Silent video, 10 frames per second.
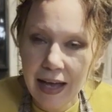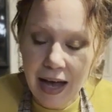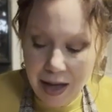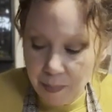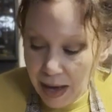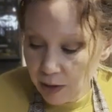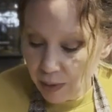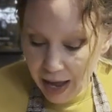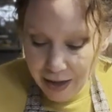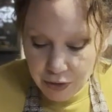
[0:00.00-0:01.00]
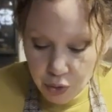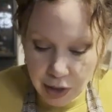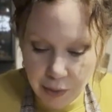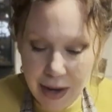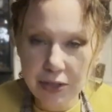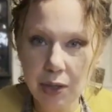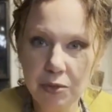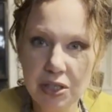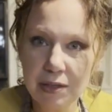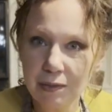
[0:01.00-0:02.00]
I don't have a cooling rack, so I'm
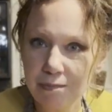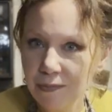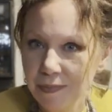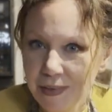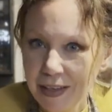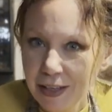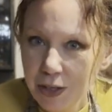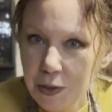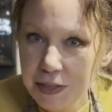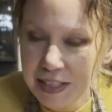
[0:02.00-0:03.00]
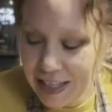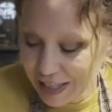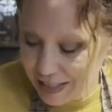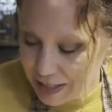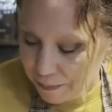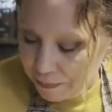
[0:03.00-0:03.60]
just using these.